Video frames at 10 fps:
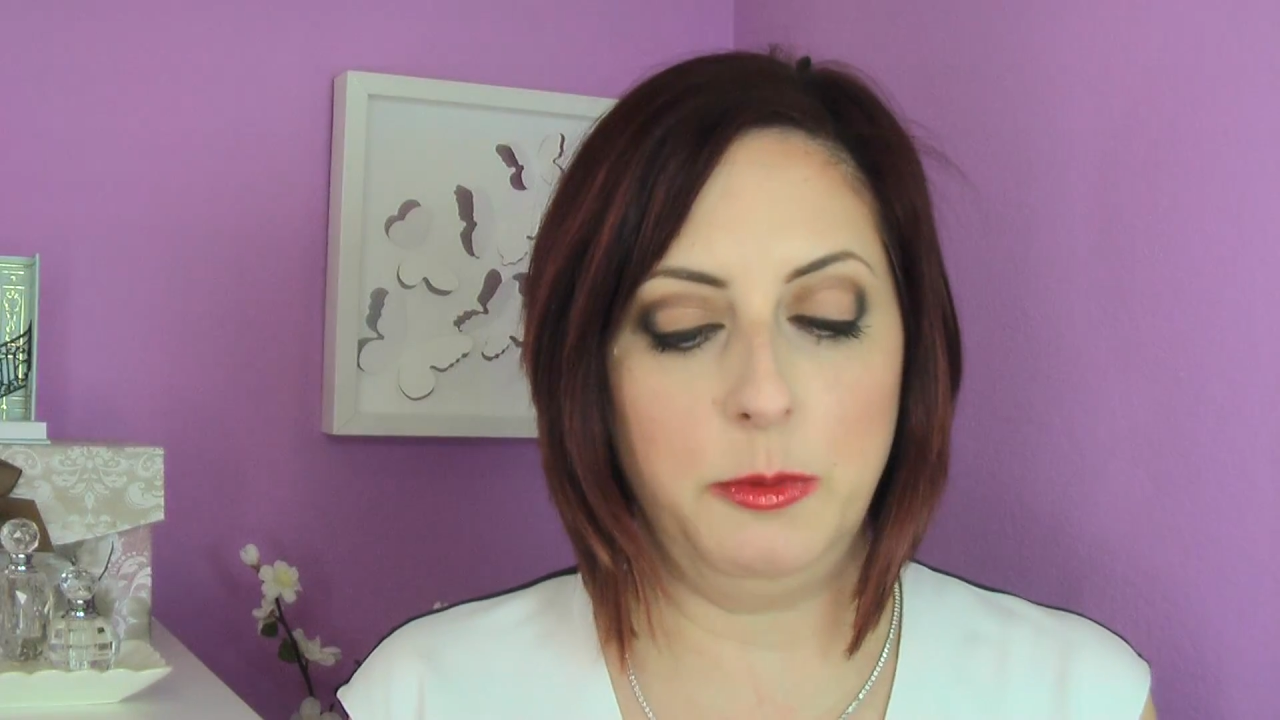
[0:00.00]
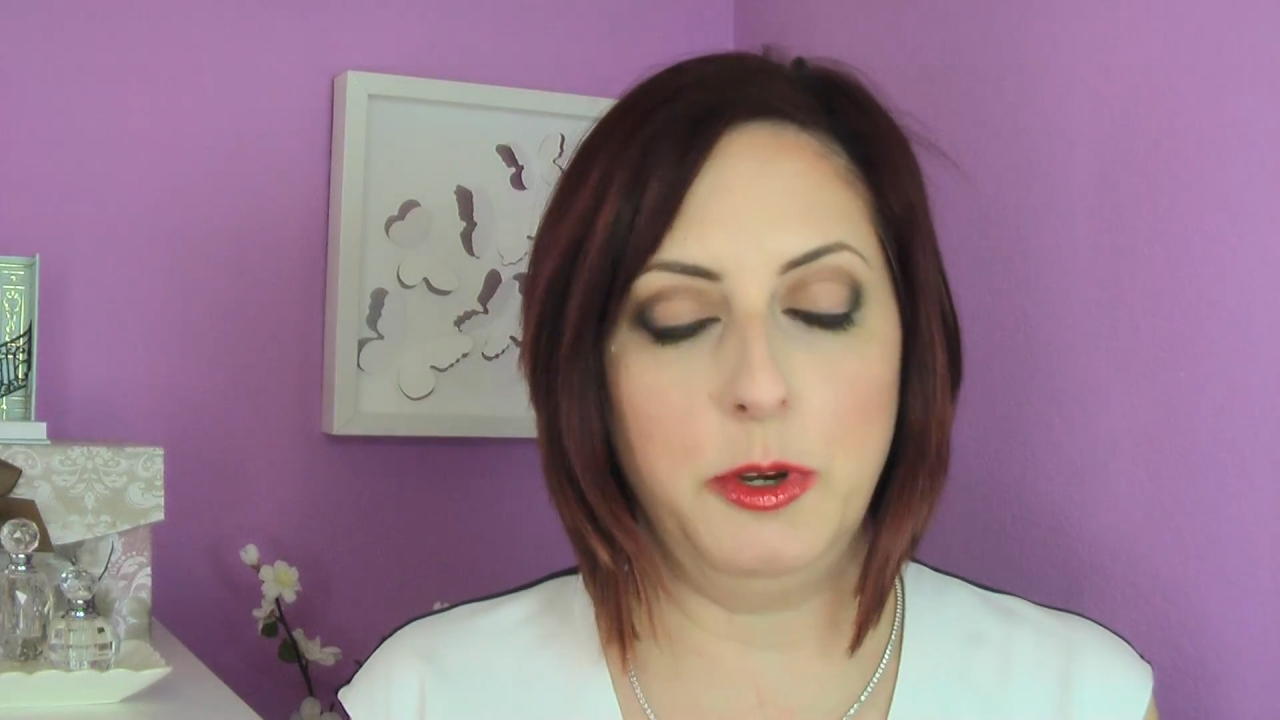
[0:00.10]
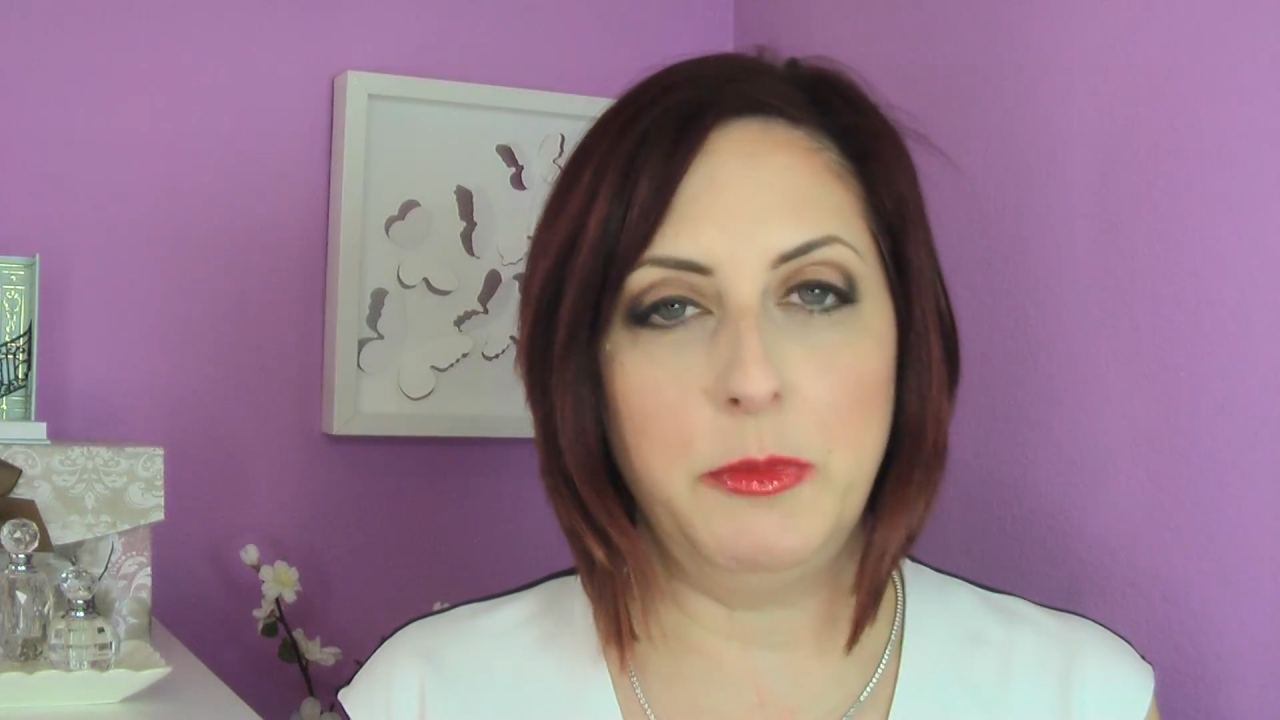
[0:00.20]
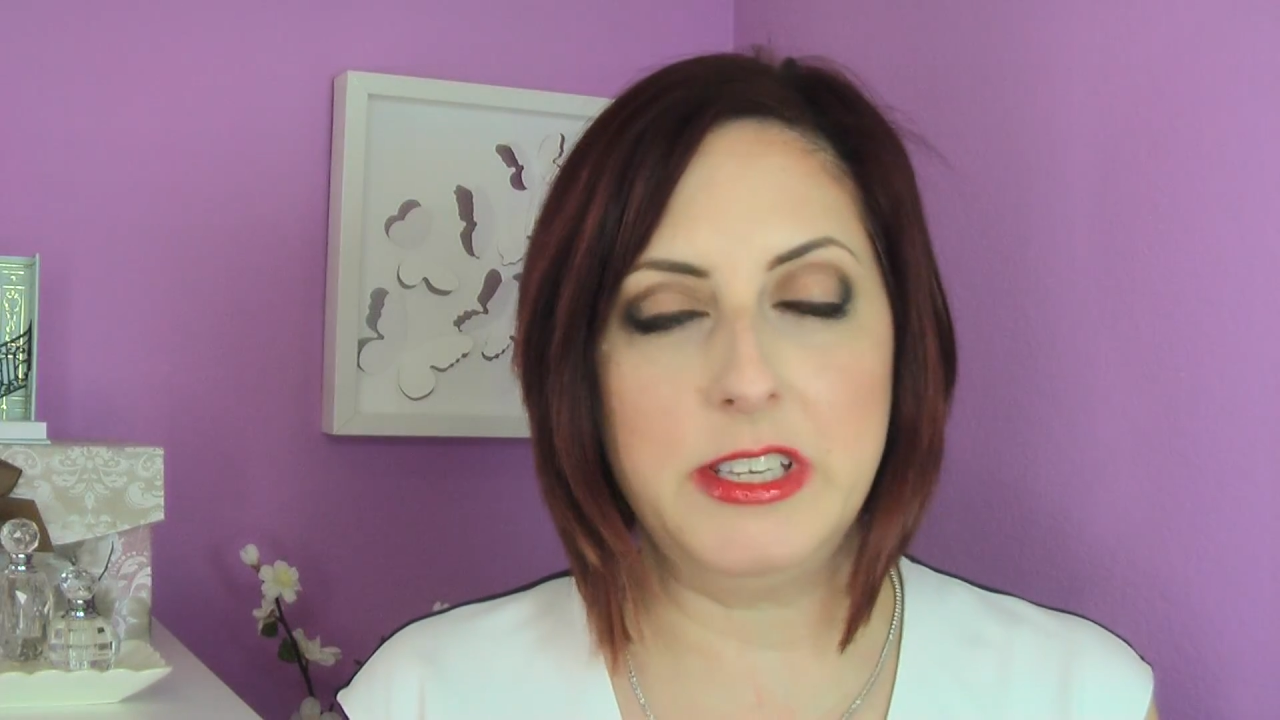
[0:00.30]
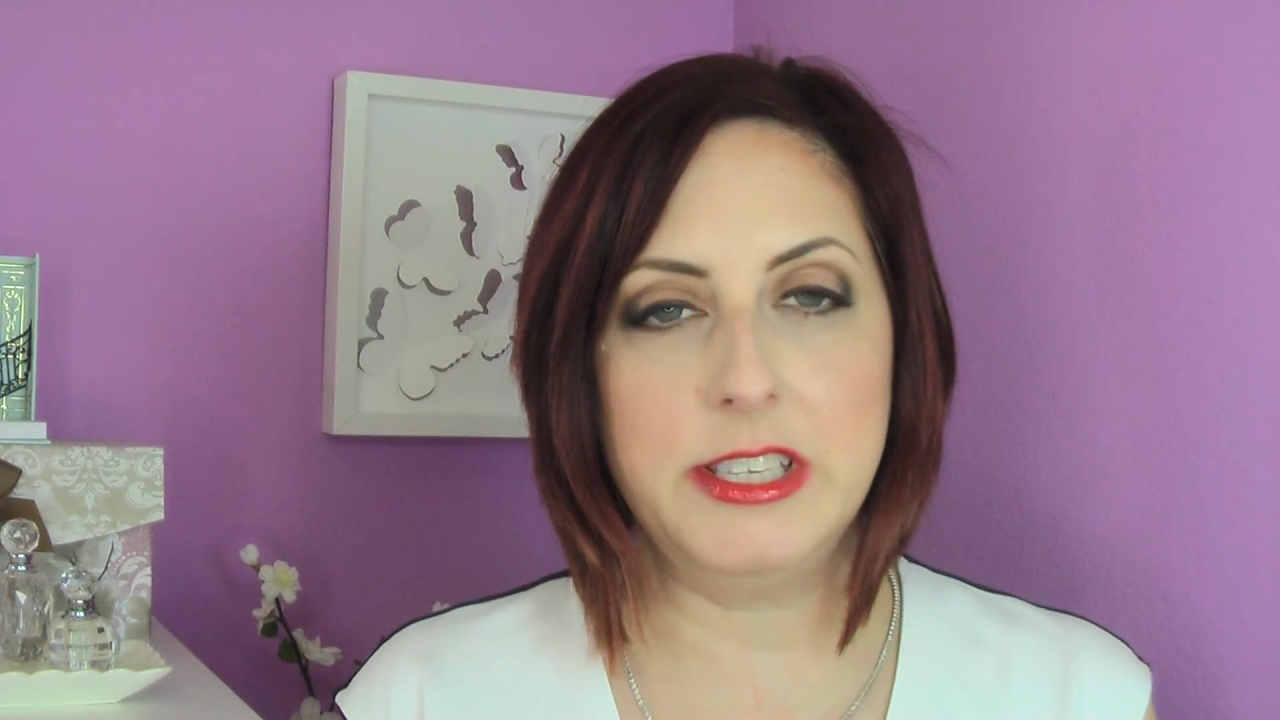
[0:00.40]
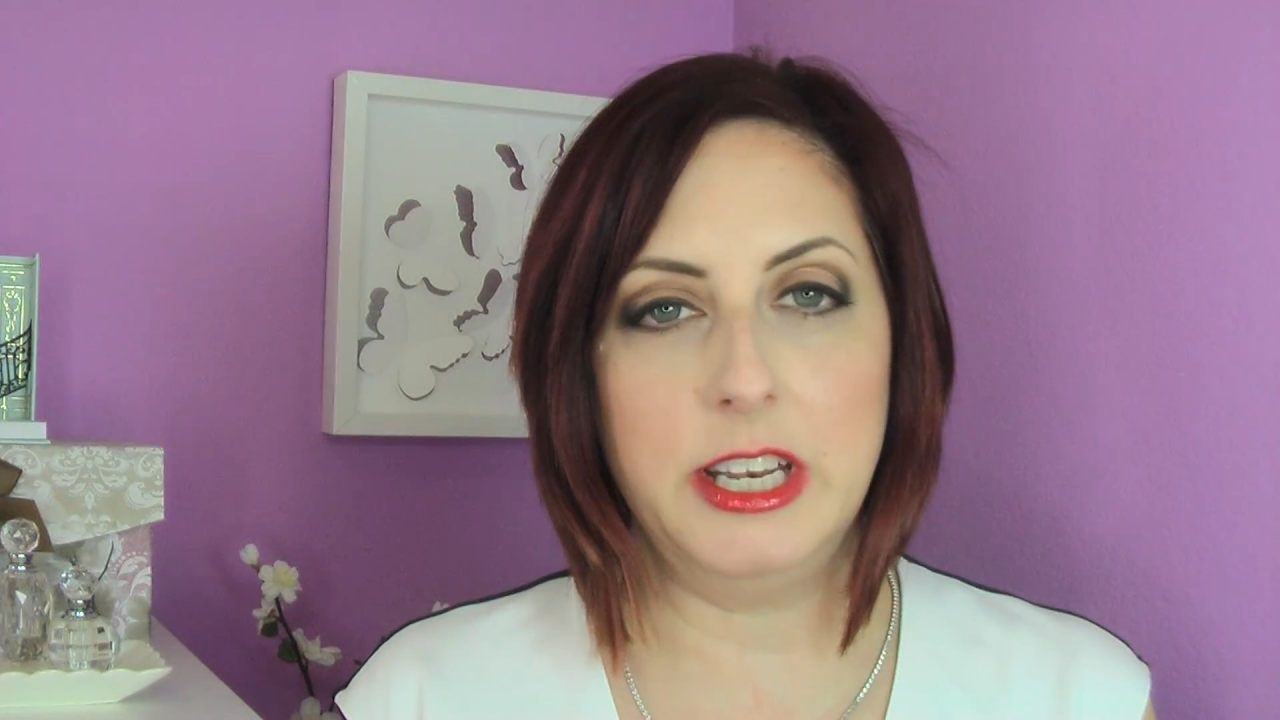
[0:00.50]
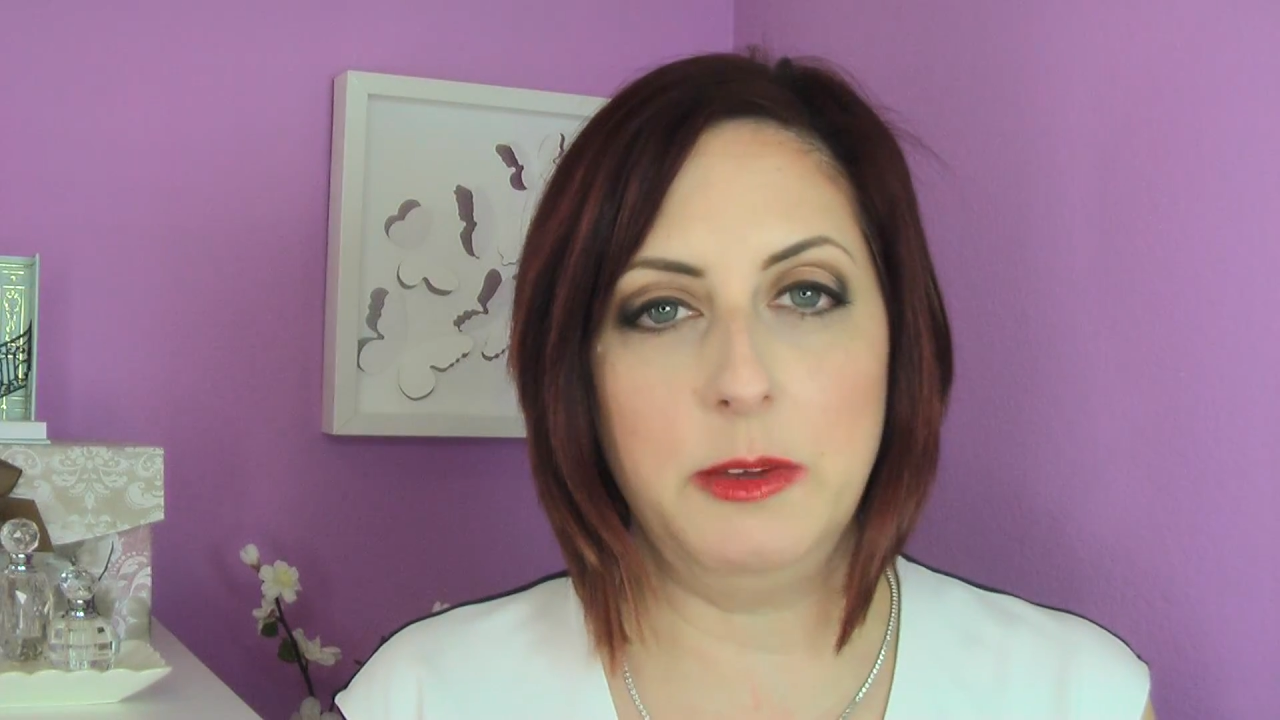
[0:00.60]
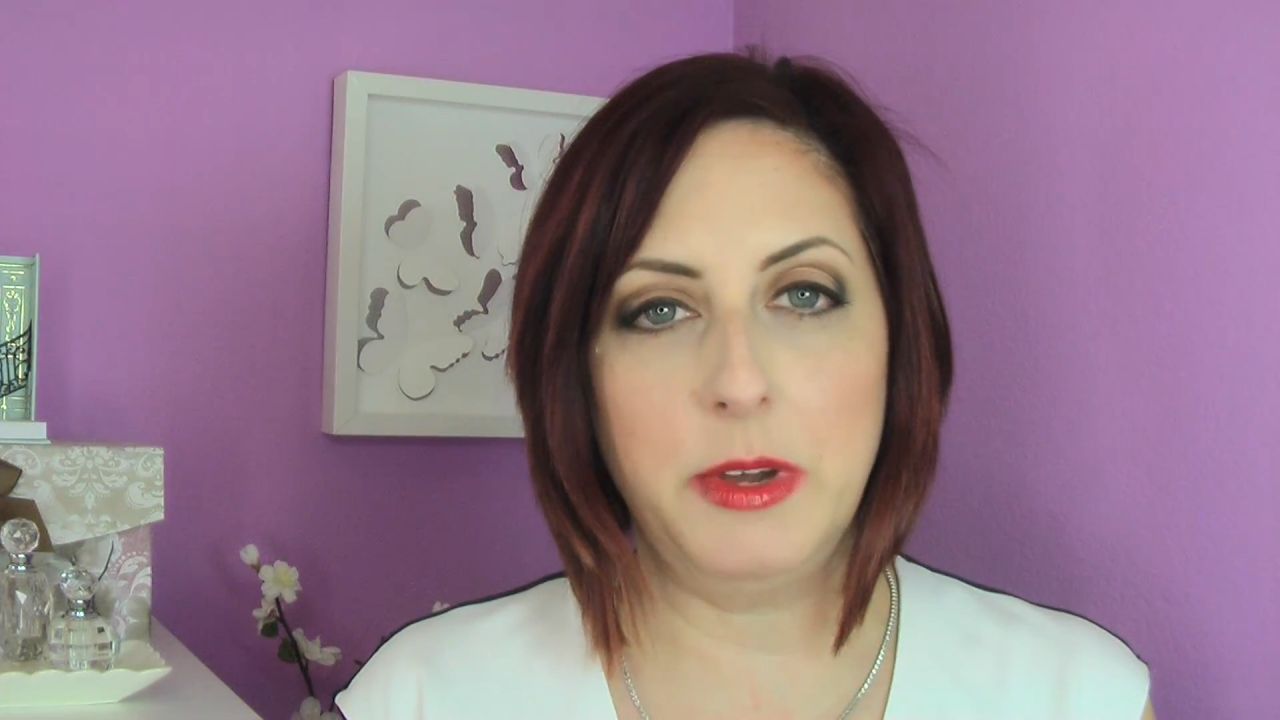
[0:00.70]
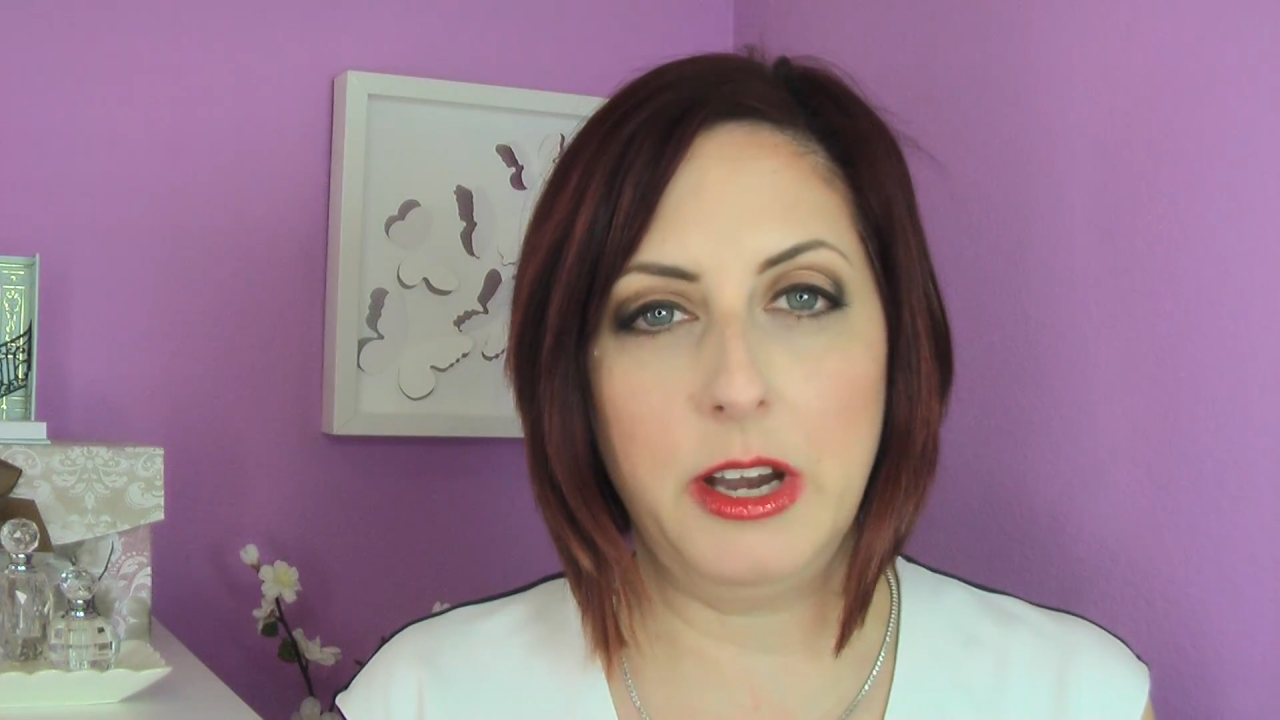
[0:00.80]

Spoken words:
put my setting